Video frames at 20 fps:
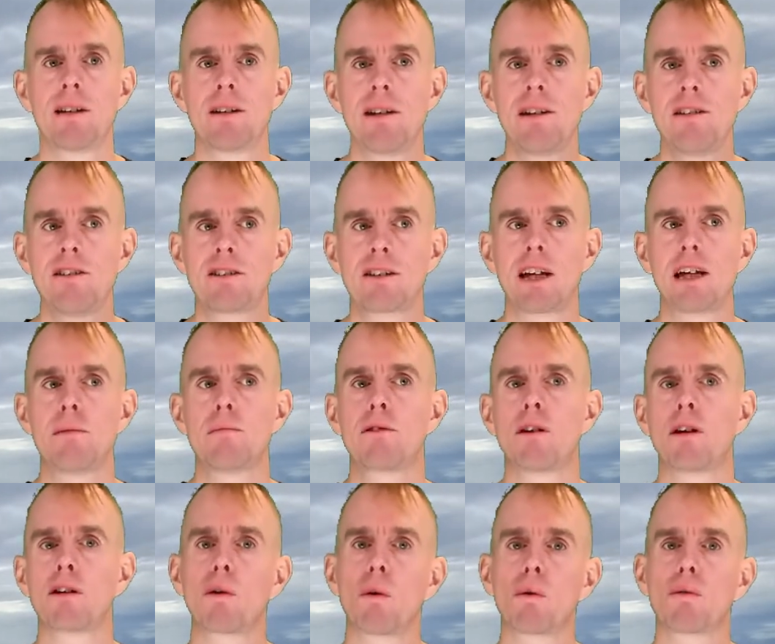These schemes
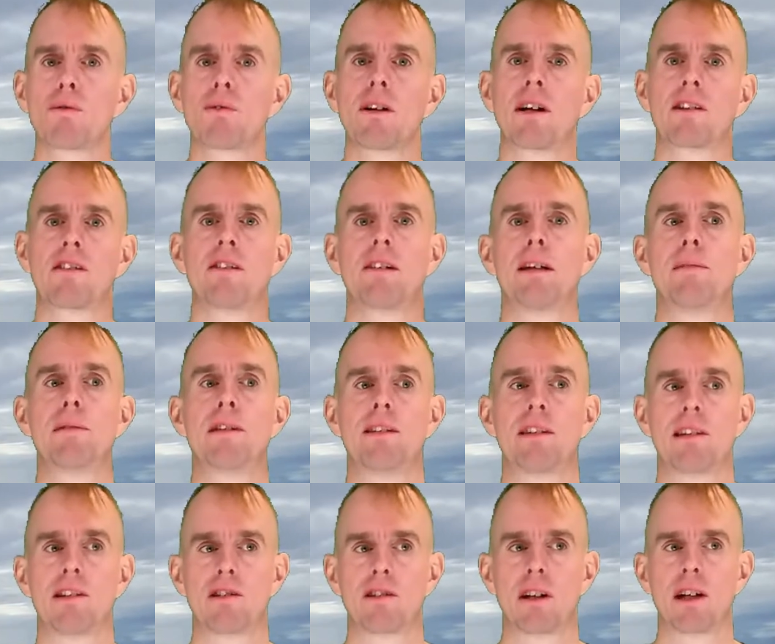are called flux
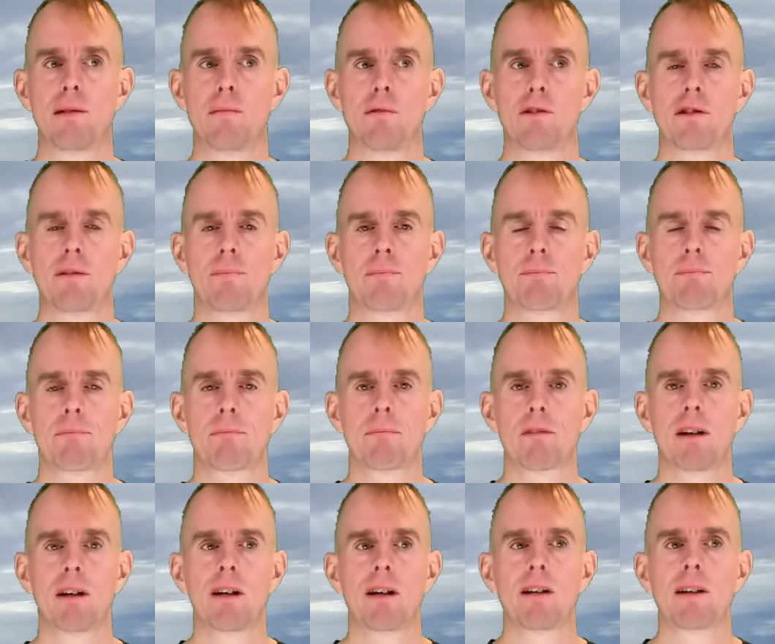limiting schemes.
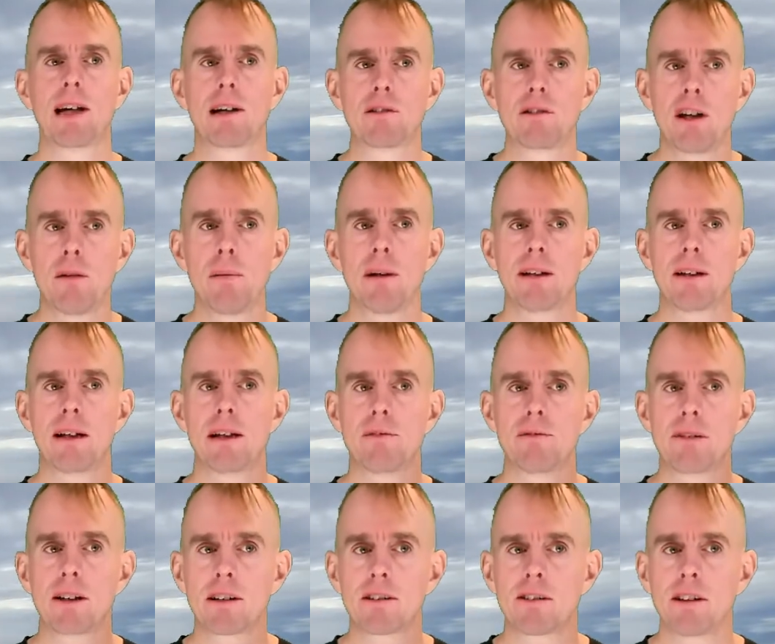Now, typically,
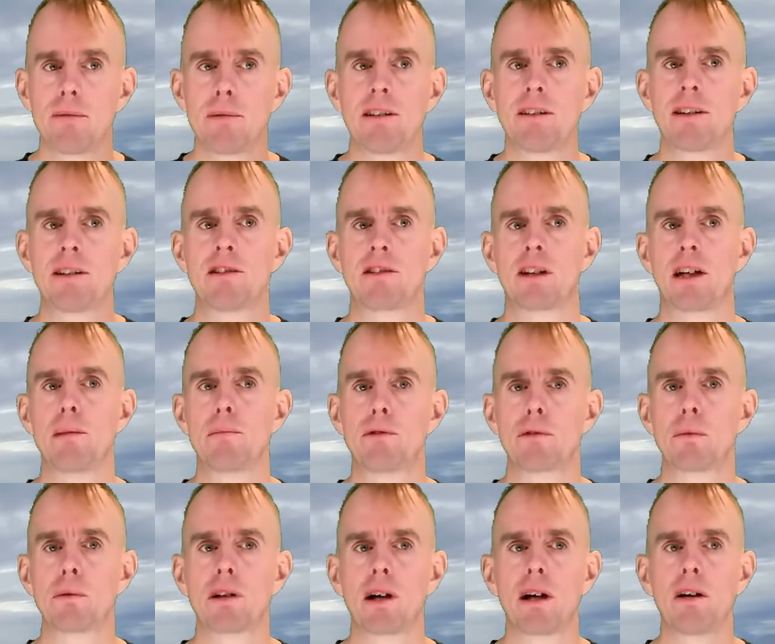flux limiting
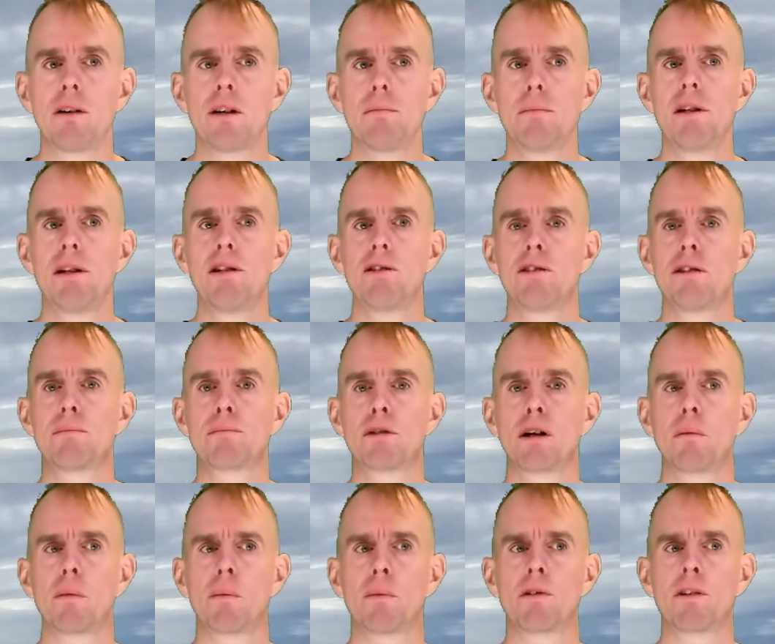schemes would only be used in
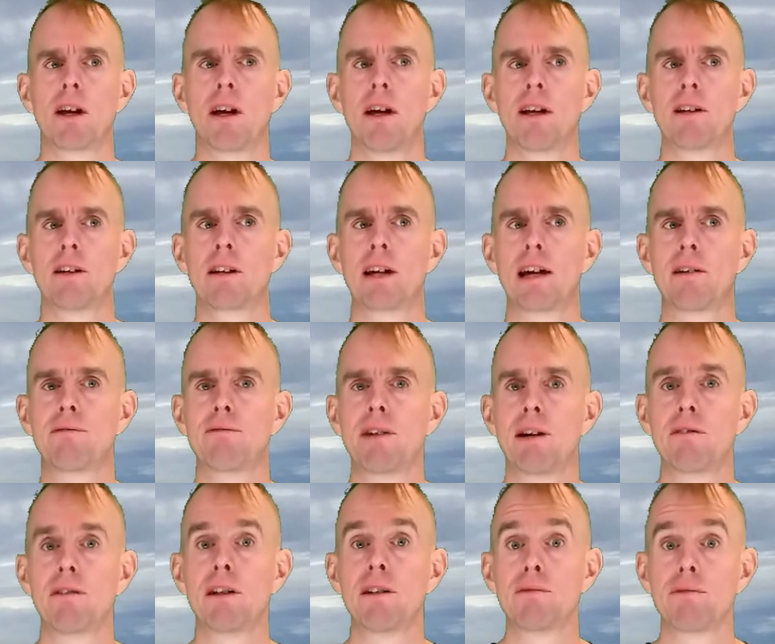problems that have
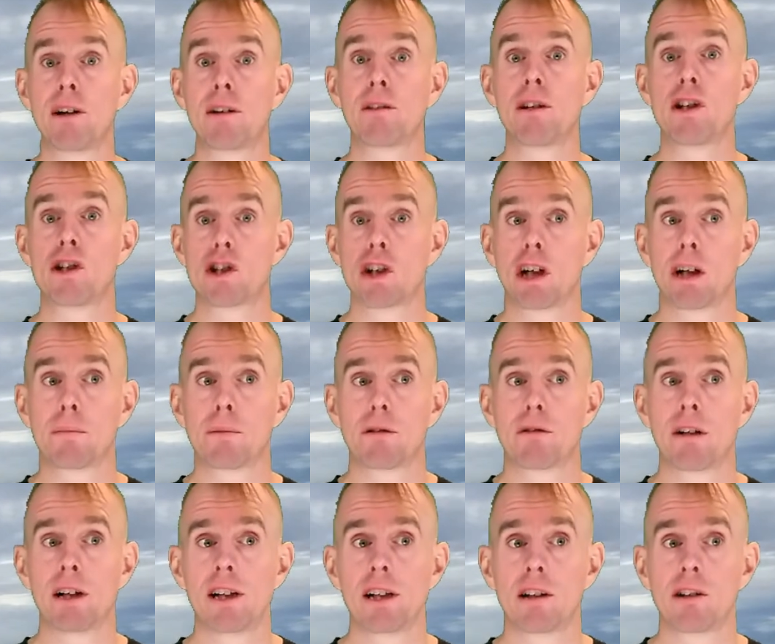very, very sharp
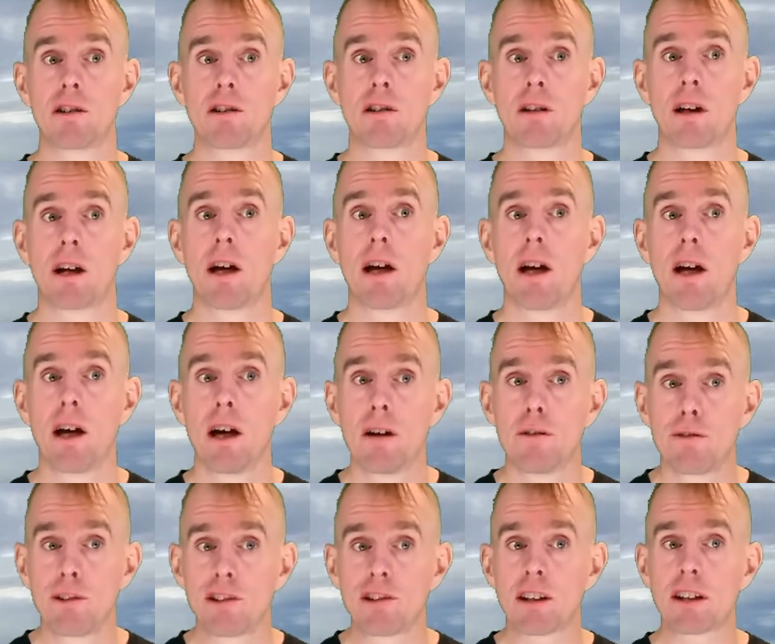gradients.
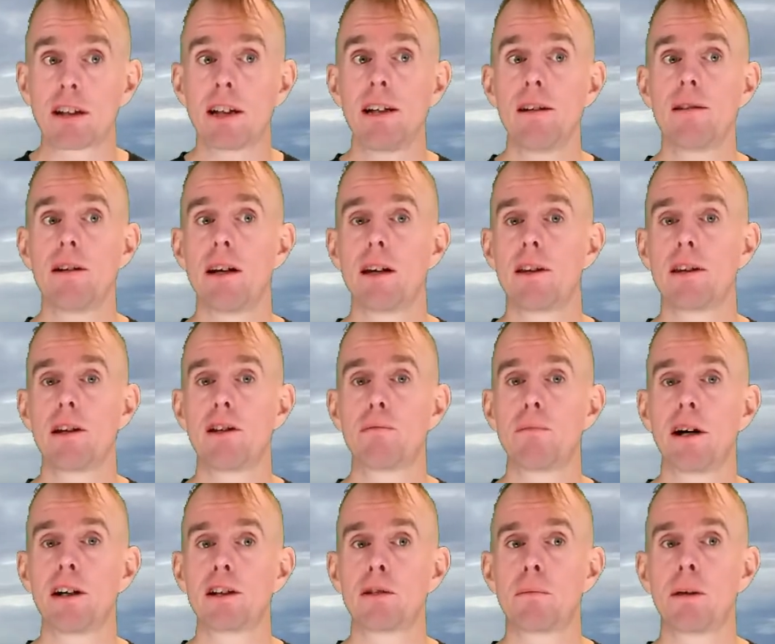Physically, these
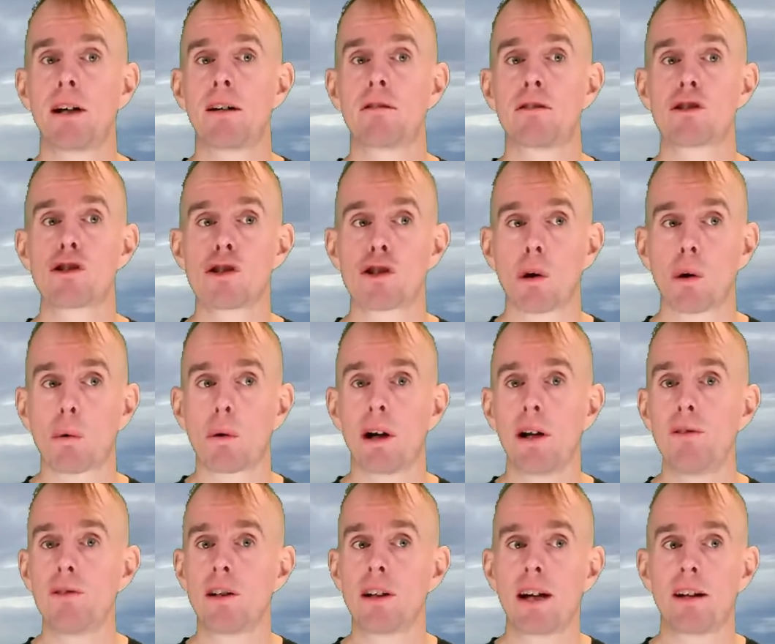might appear as
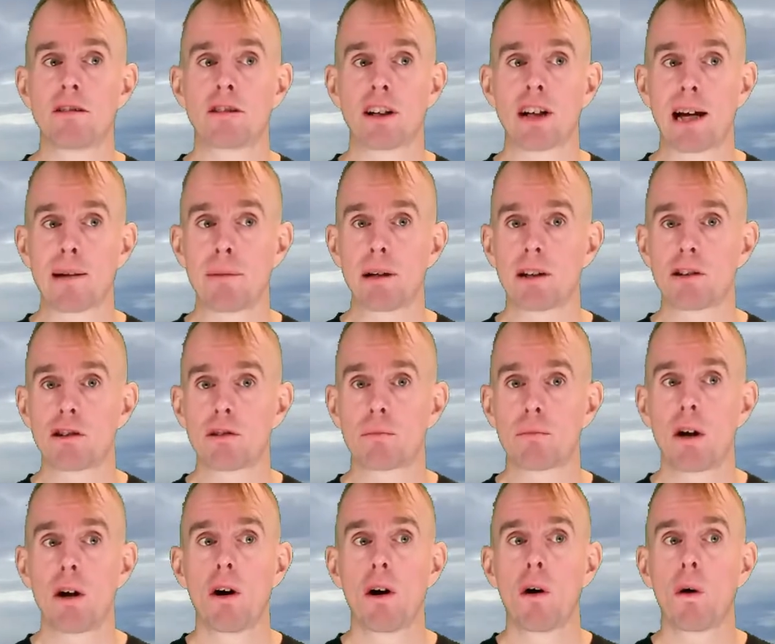shockwaves in aerodynamics,
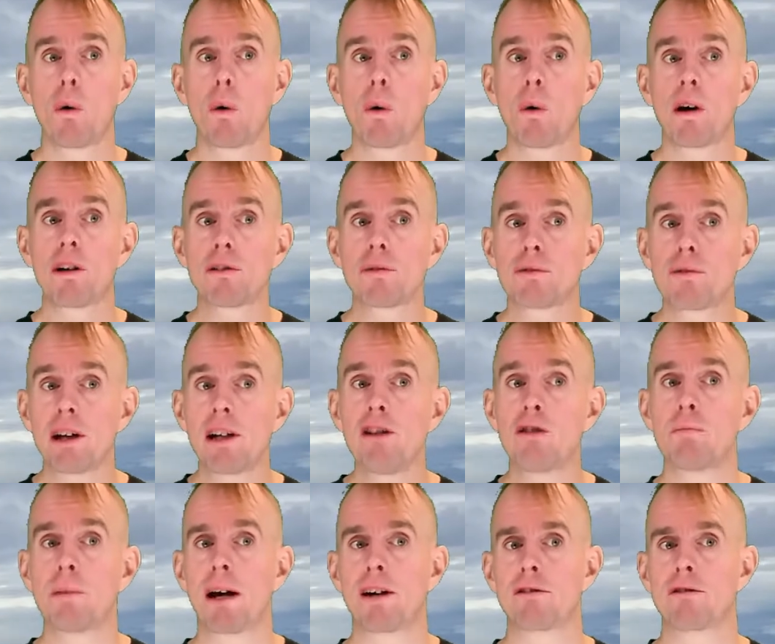or as
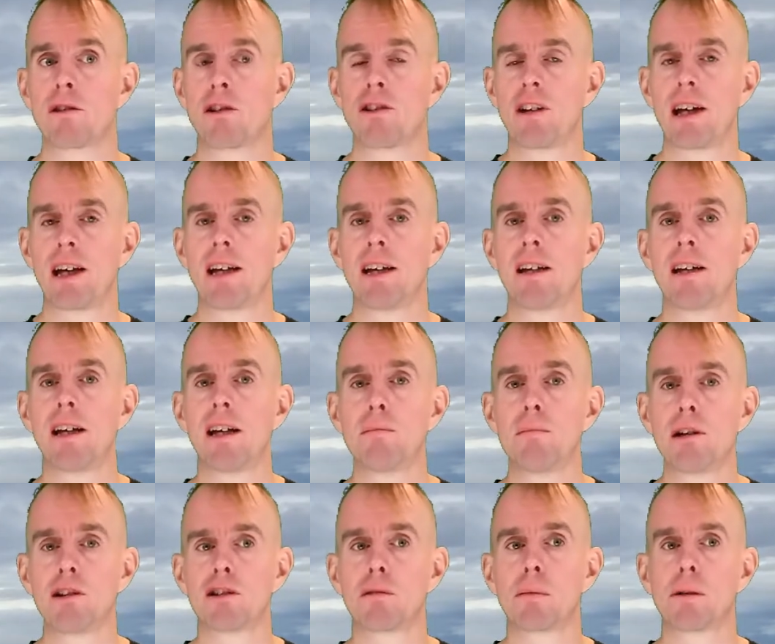phase boundaries in
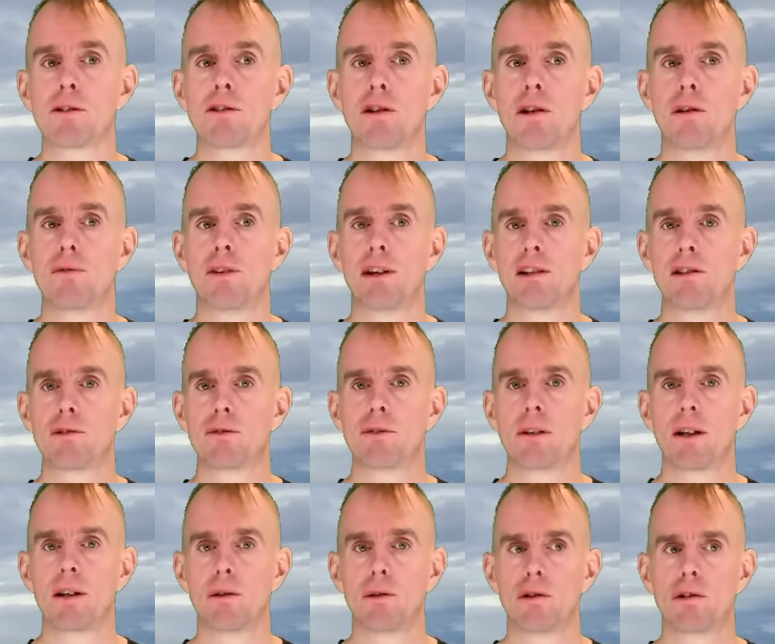immiscible two-phase
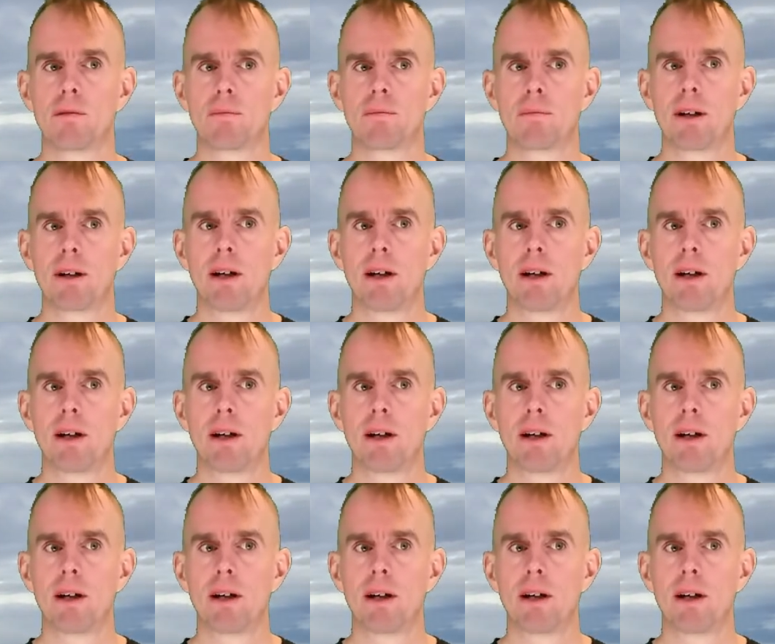flows.